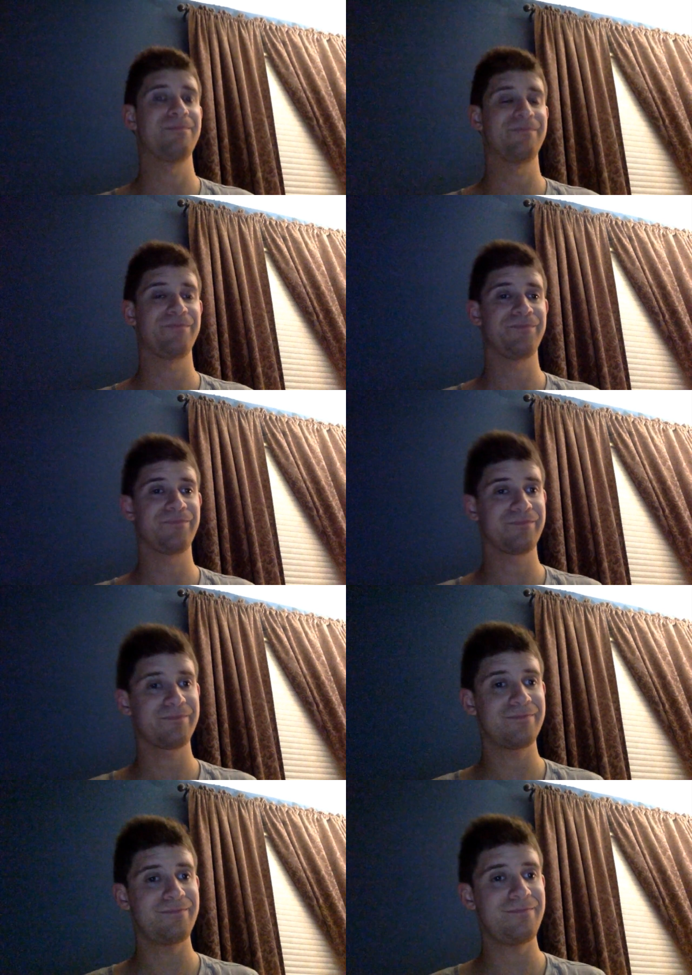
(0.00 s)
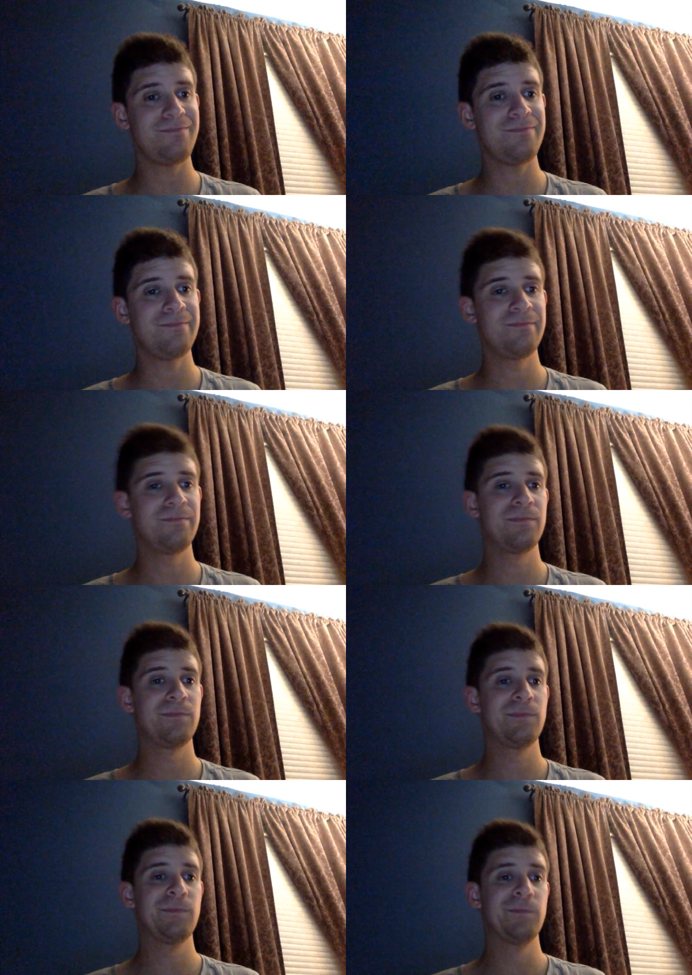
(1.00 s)

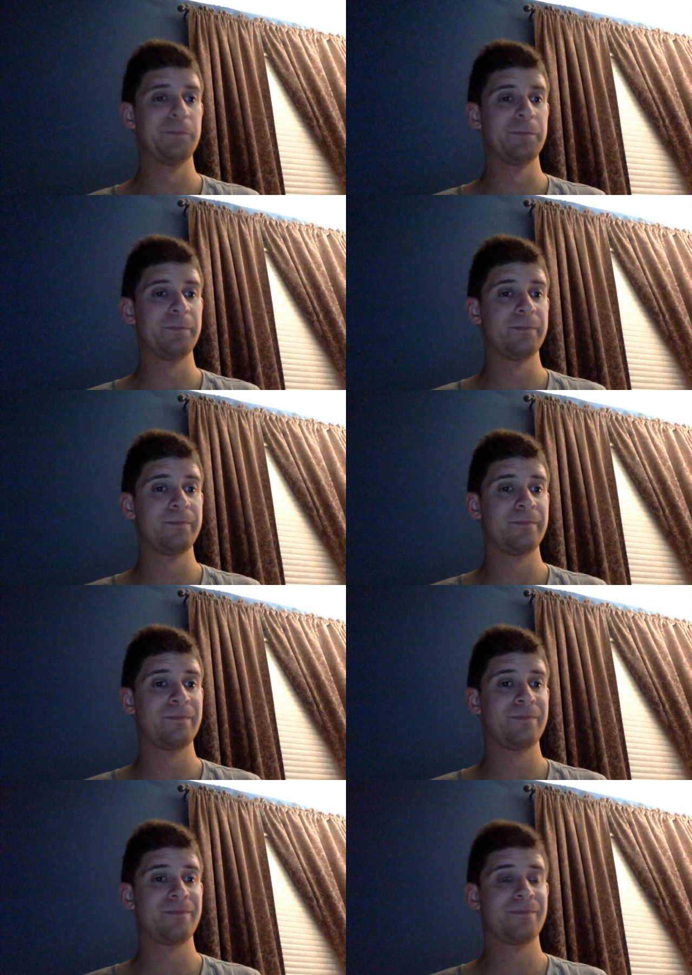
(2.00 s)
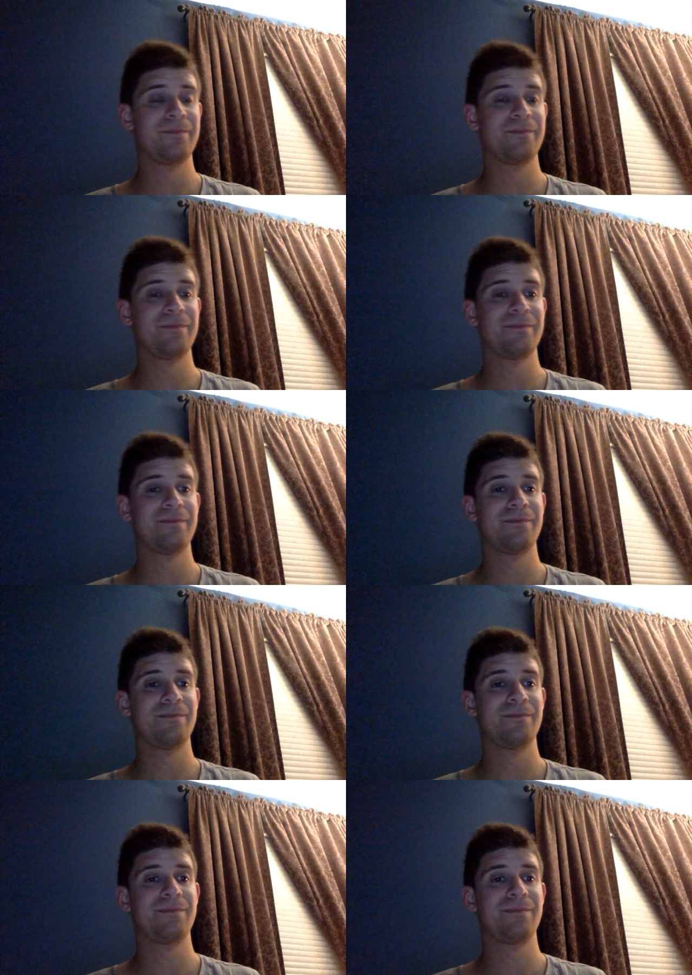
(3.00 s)
[no speech]